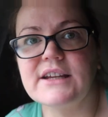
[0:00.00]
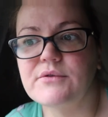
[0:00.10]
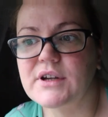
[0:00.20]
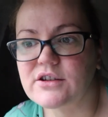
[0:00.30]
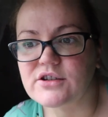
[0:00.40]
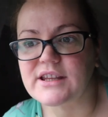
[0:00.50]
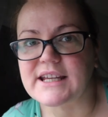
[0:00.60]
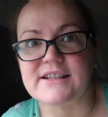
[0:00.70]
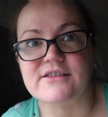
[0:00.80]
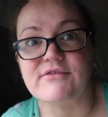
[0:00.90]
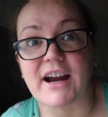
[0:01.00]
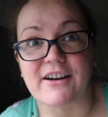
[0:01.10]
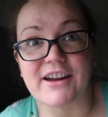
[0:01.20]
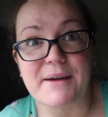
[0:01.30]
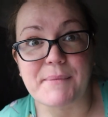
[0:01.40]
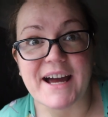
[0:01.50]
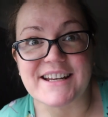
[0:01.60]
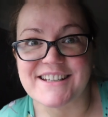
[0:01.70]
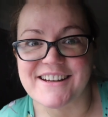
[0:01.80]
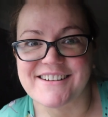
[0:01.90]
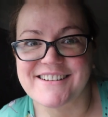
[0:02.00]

if we can do these. Right, I'll get back to you.